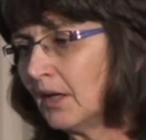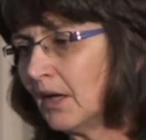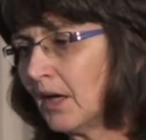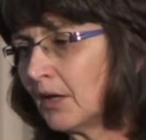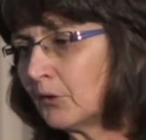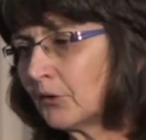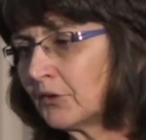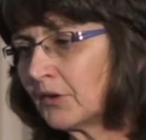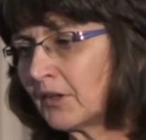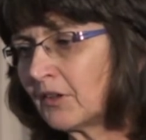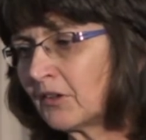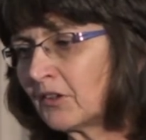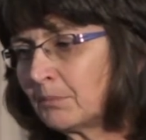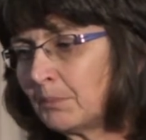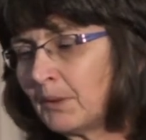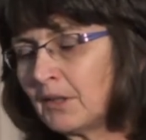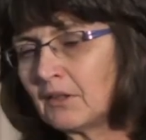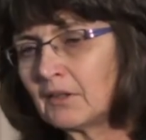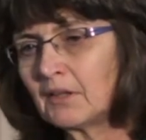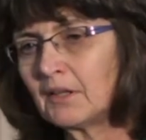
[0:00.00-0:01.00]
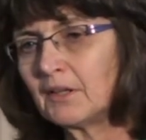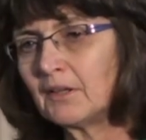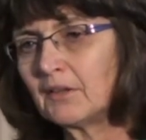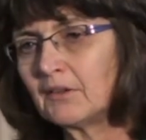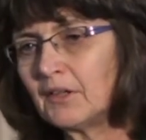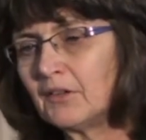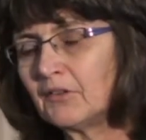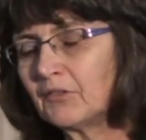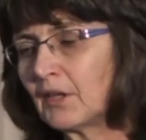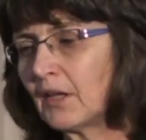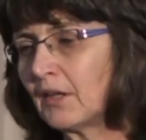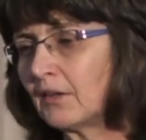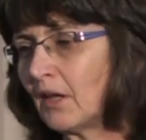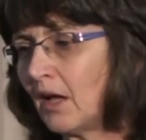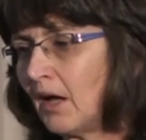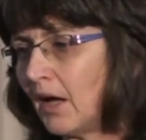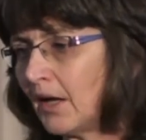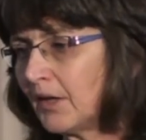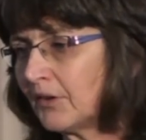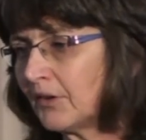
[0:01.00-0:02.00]
and not unexpectedly, these had the
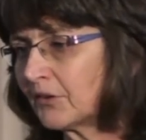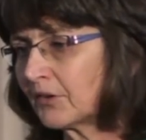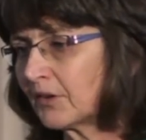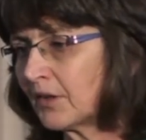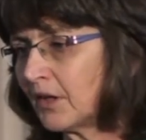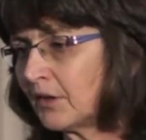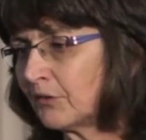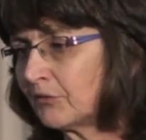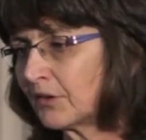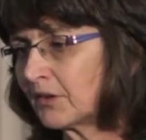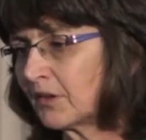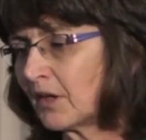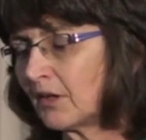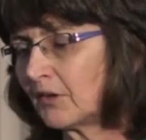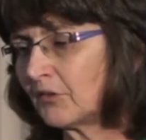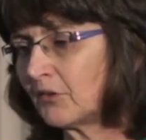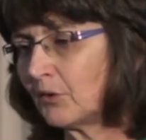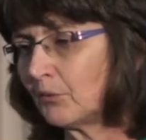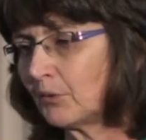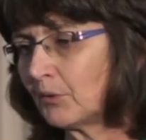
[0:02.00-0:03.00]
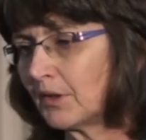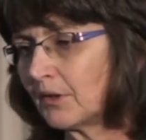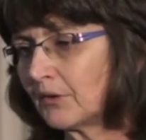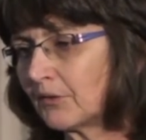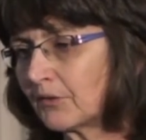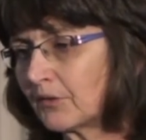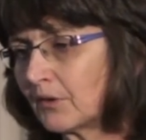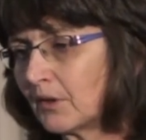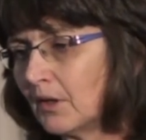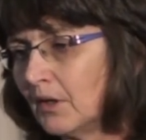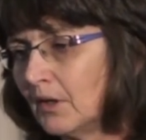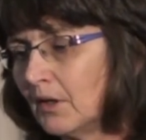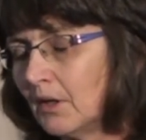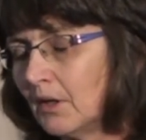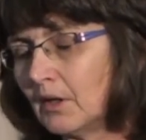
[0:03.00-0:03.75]
highest case fatality rates.